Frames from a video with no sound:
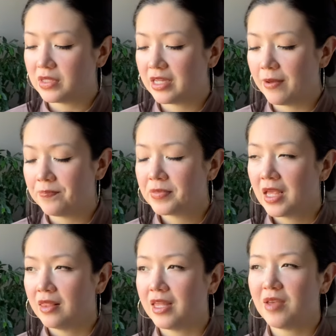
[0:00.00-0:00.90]
them,
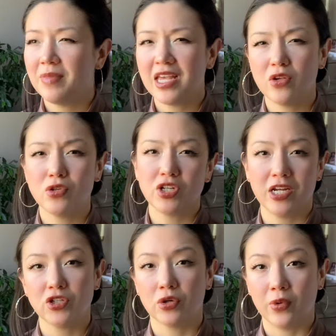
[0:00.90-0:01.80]
they make you
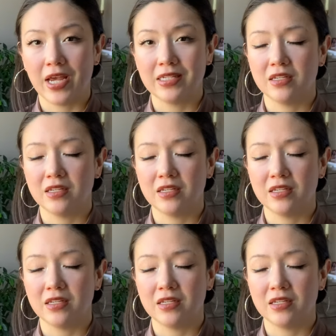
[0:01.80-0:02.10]
change your ways.